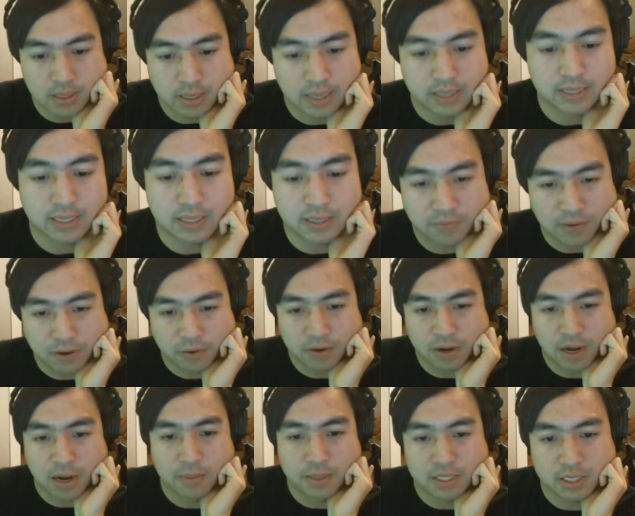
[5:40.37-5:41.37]
I think the final
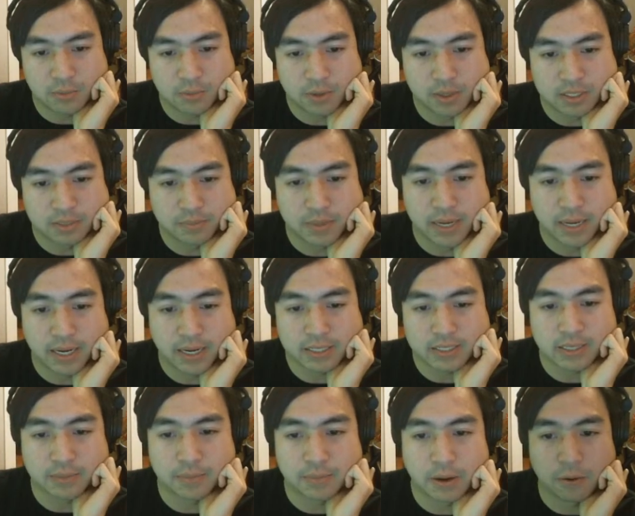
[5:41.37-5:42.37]
comment I wanted to make
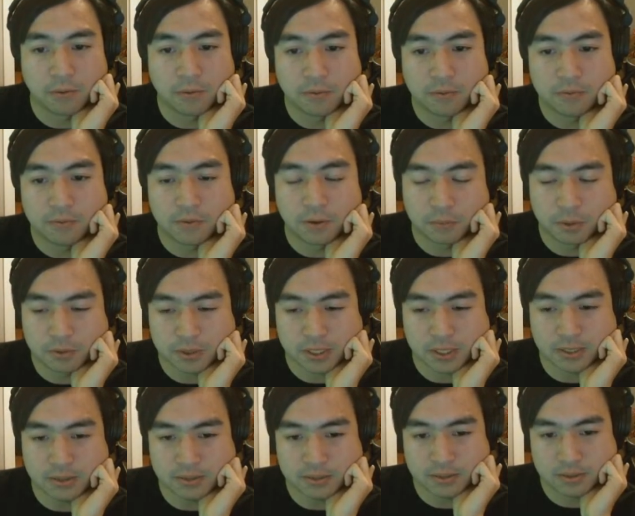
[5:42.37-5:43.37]
is about foot
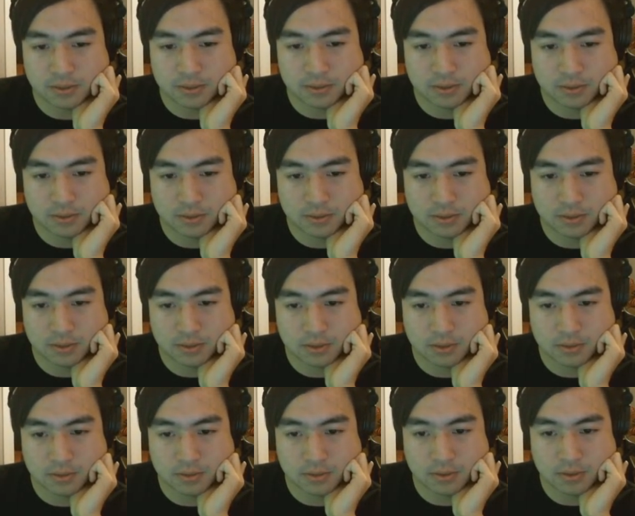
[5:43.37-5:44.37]
motions.
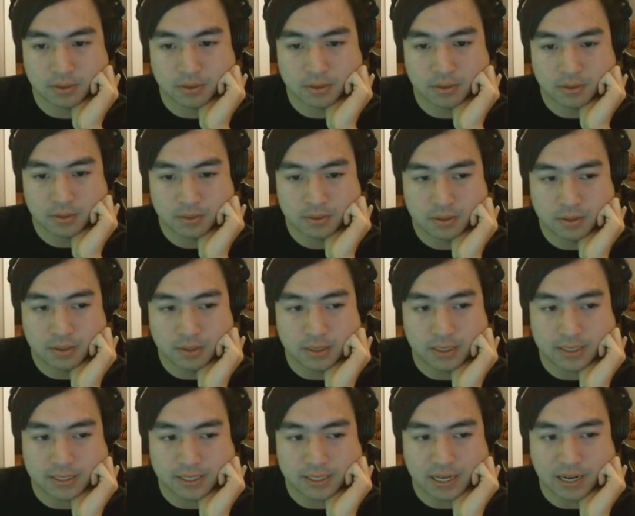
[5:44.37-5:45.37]

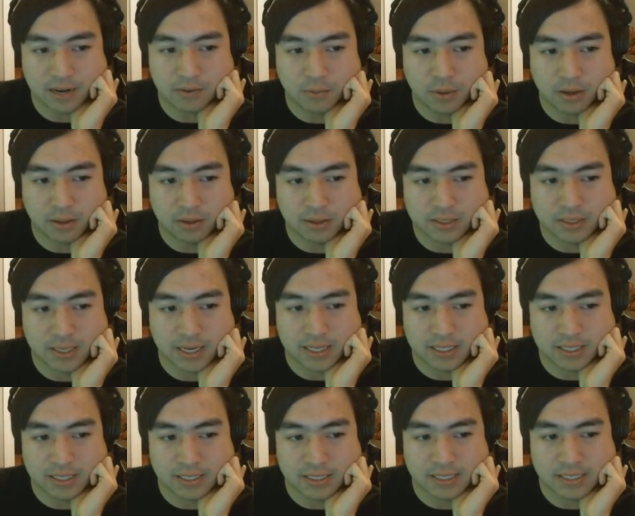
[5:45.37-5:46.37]
This is kind of what it looks like
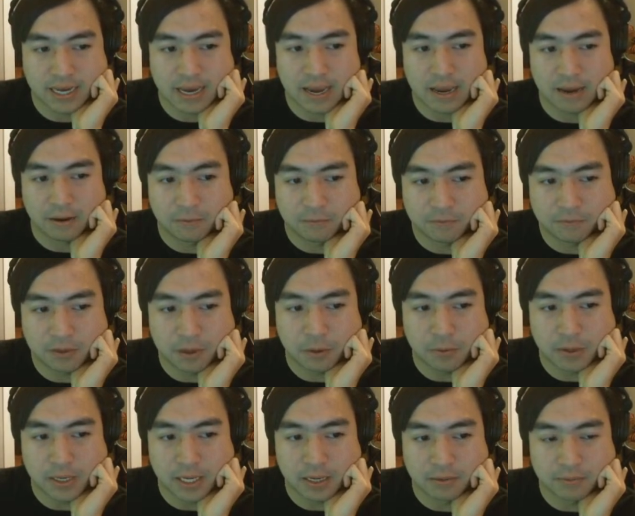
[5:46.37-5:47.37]
to stay
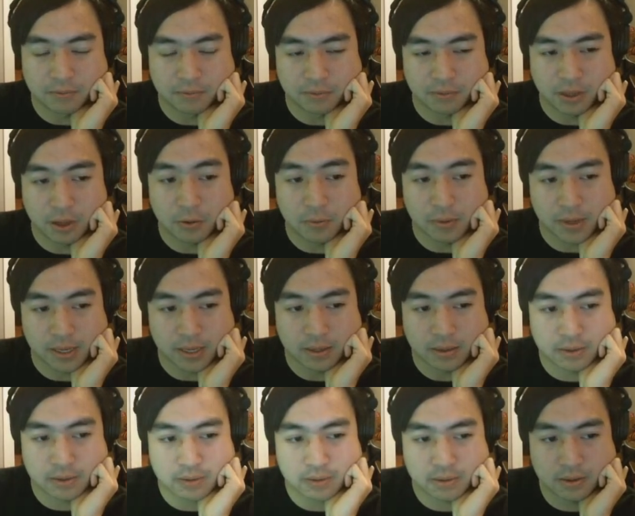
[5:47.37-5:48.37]
floaty and flowy
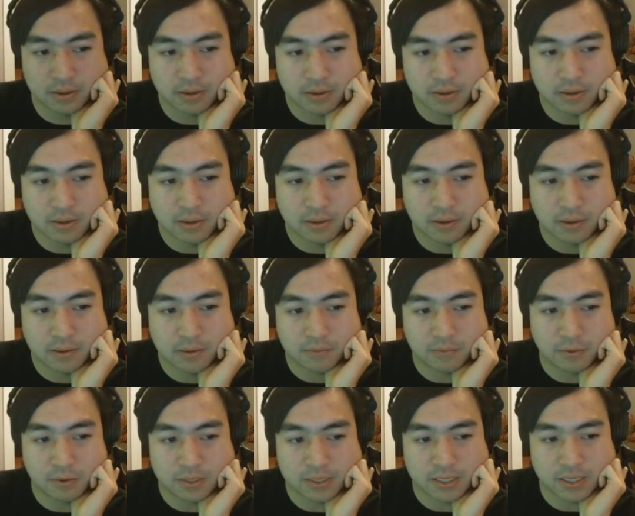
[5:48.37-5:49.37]

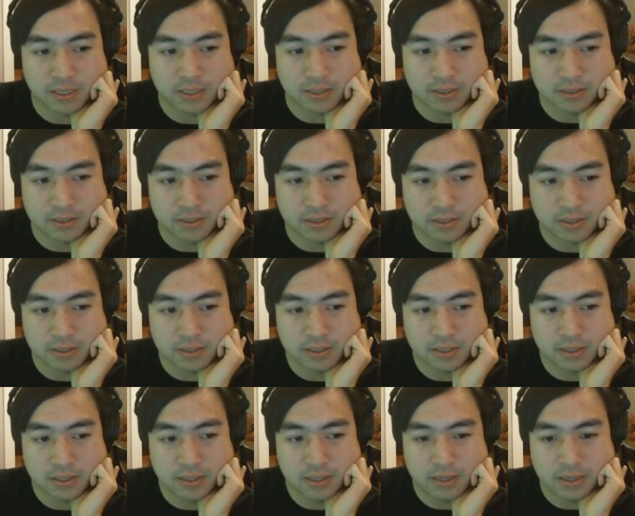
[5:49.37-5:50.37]
versus
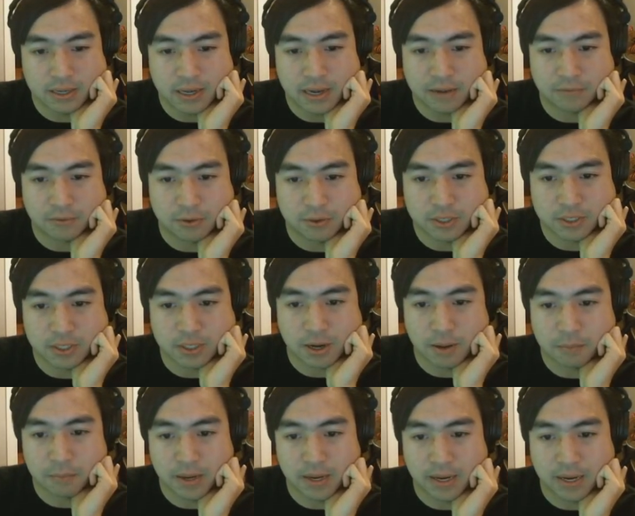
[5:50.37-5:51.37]
if you're
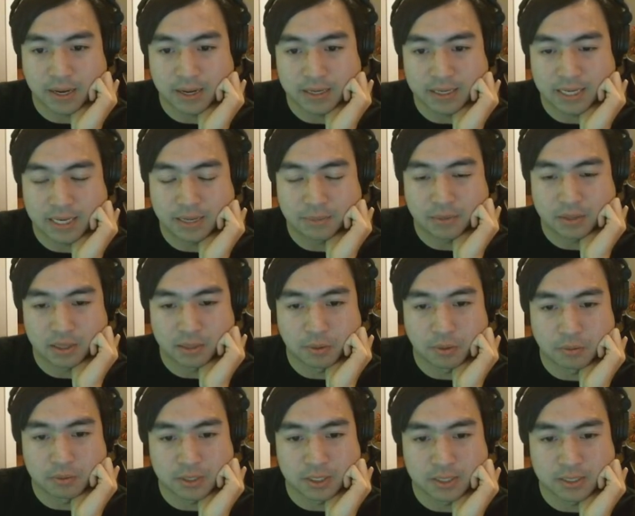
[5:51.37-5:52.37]
stomping and keeping the
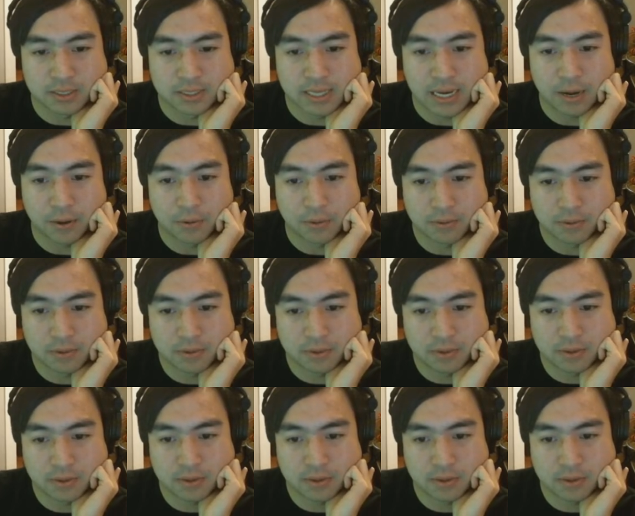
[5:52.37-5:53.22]
motion down.